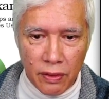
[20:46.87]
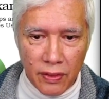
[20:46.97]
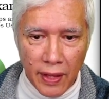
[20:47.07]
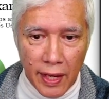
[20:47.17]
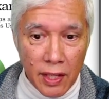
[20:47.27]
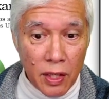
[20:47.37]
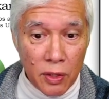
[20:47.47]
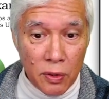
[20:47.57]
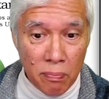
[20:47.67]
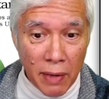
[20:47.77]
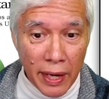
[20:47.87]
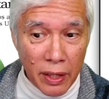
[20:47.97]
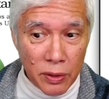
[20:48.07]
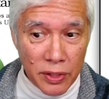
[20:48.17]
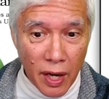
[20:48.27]
Thank you,
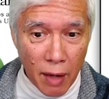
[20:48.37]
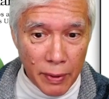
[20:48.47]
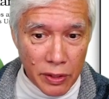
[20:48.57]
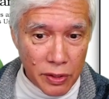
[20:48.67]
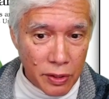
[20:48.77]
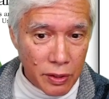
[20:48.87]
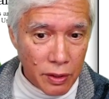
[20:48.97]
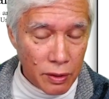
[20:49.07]
Michael Thomas,